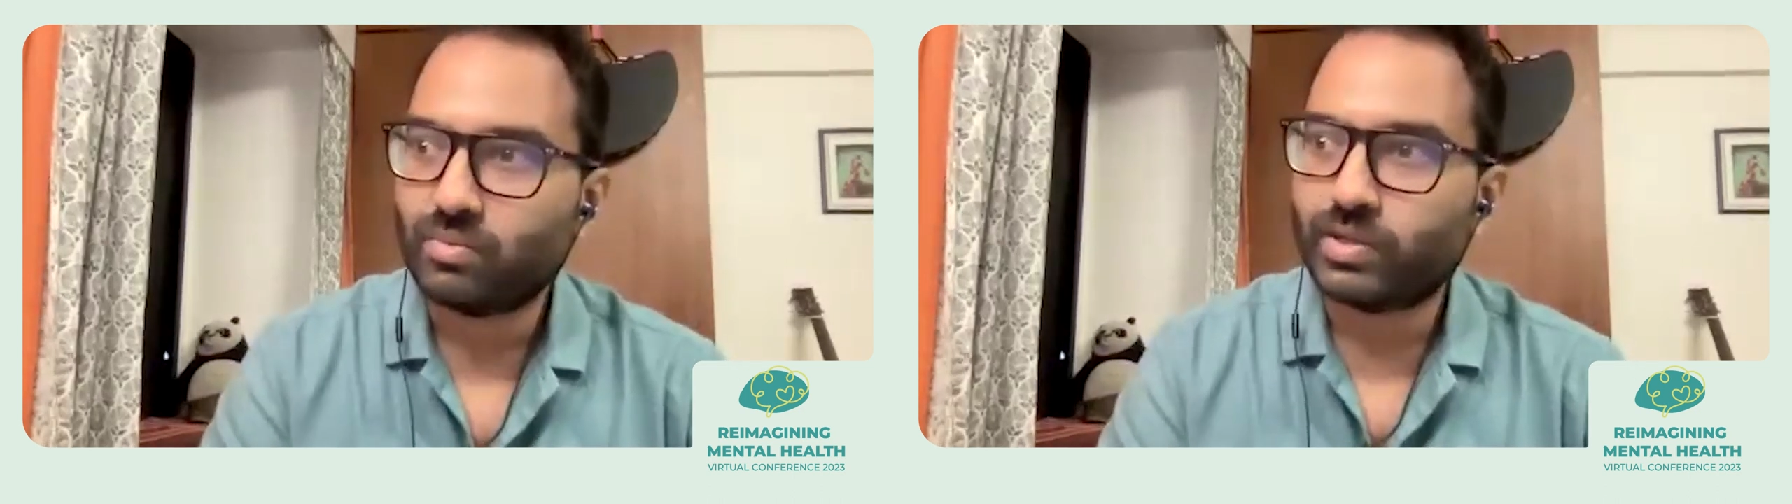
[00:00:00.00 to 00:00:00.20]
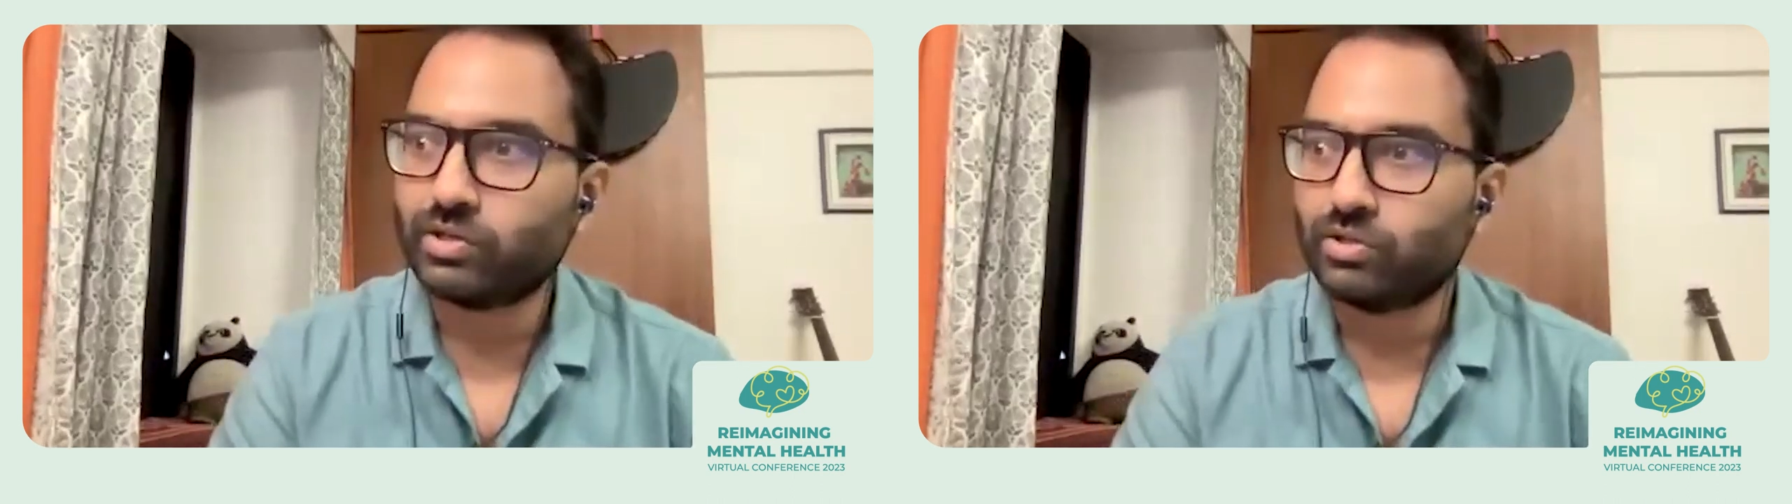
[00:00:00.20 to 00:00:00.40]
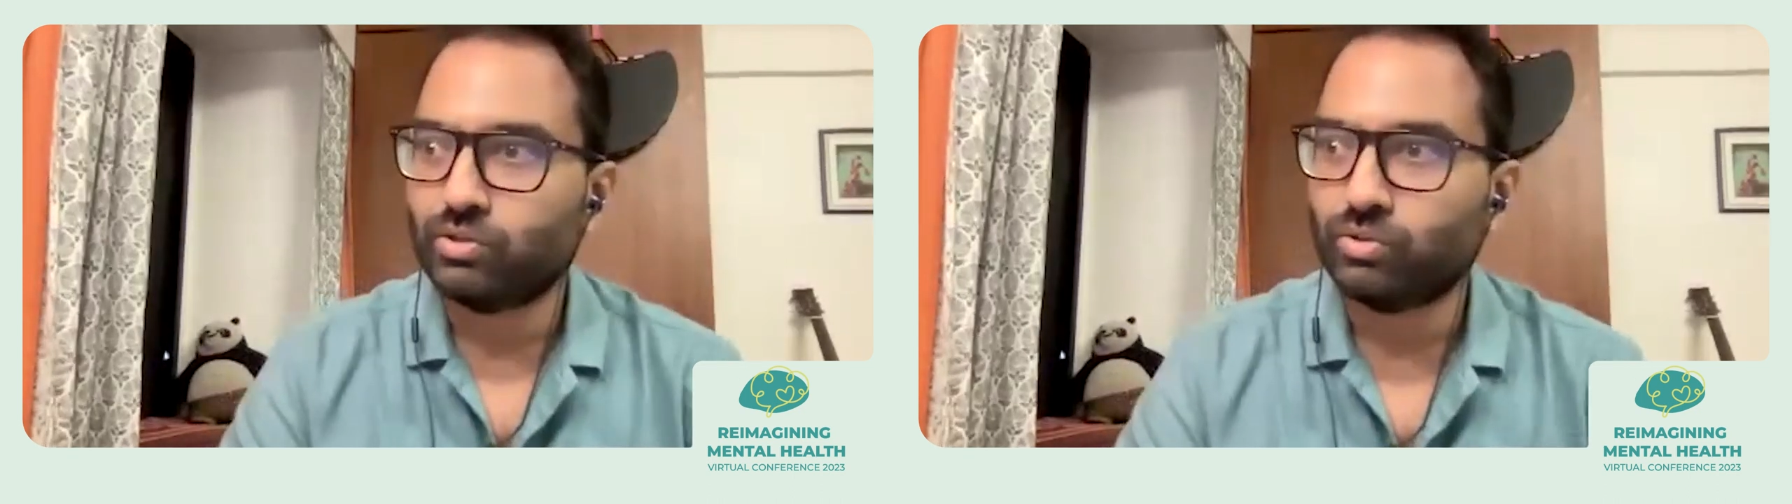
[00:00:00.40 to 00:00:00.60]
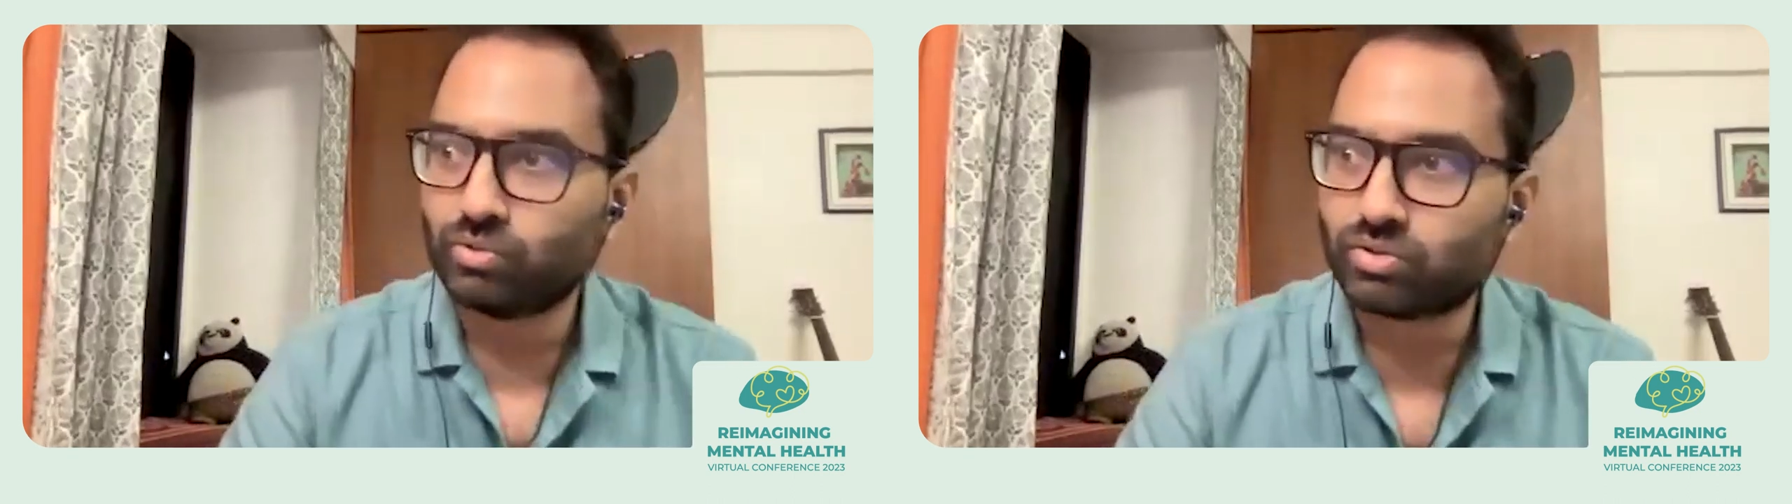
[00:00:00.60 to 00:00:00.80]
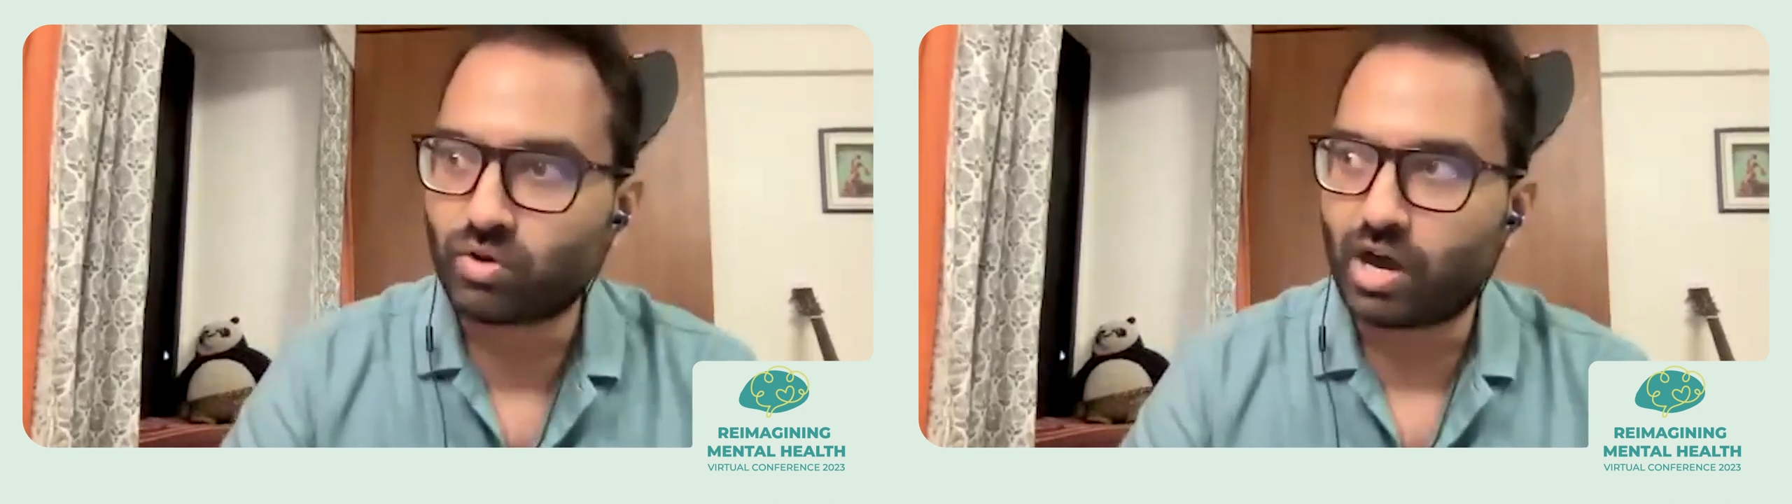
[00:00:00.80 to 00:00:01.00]
when you
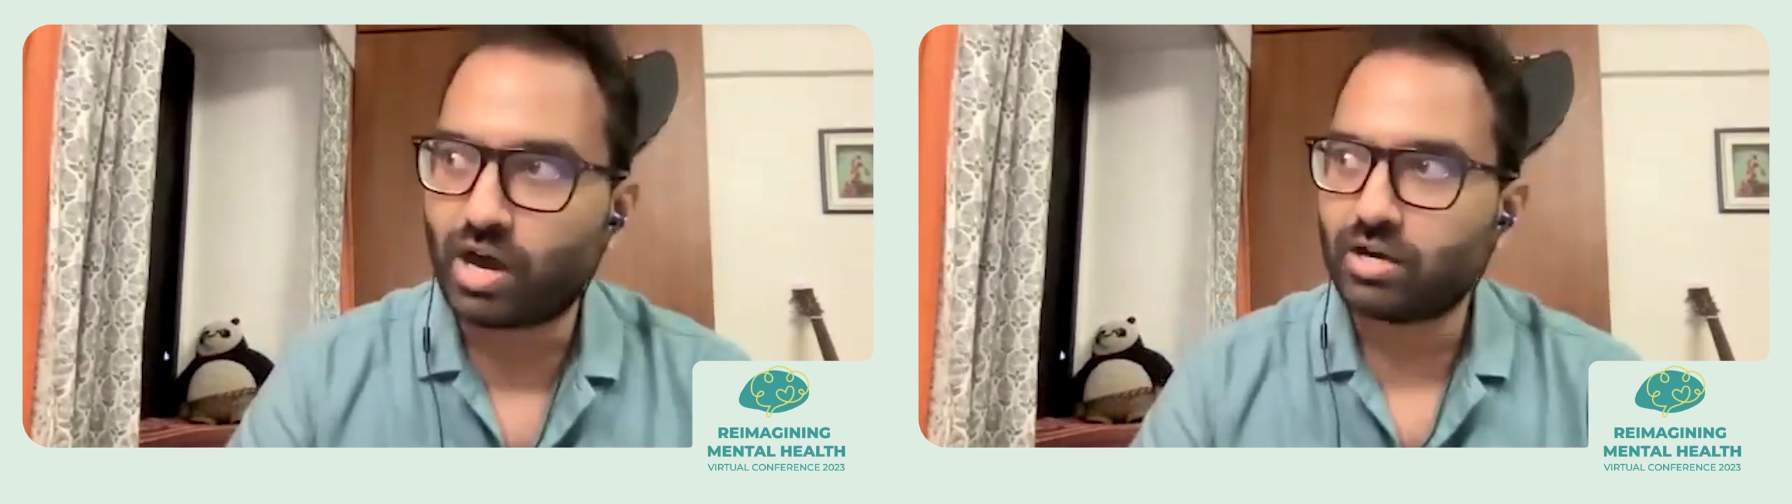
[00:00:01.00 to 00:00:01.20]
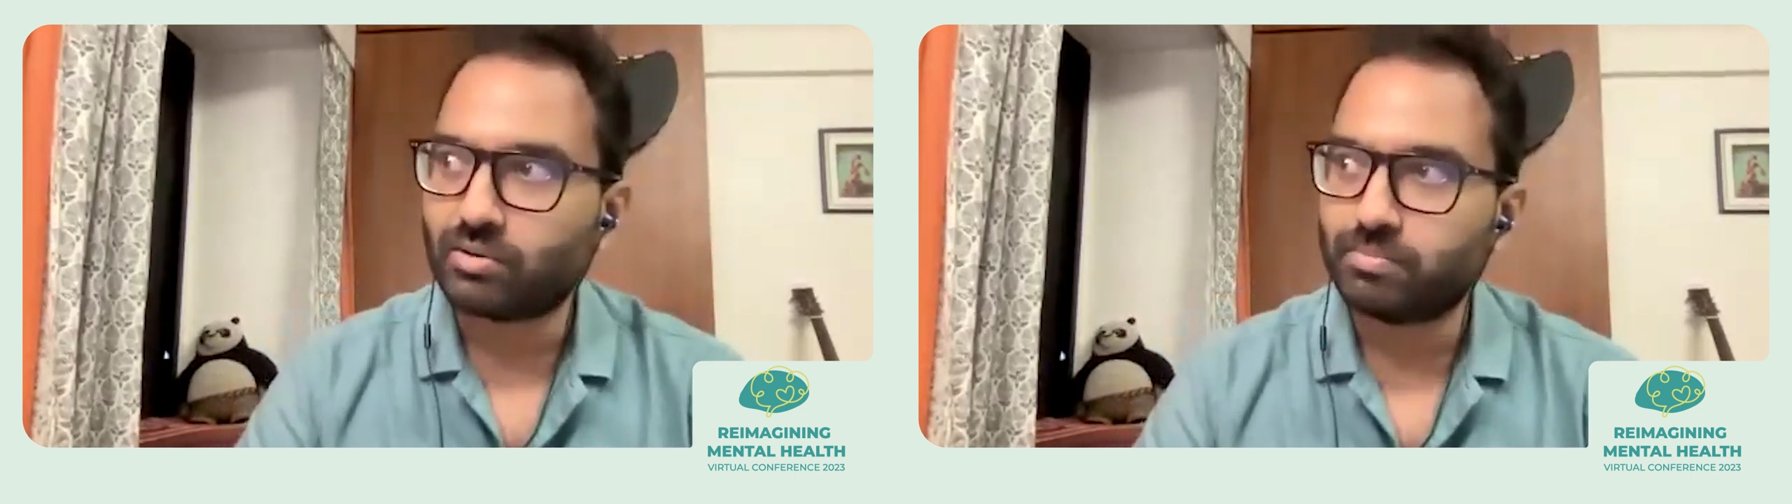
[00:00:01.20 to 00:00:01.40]
do, so our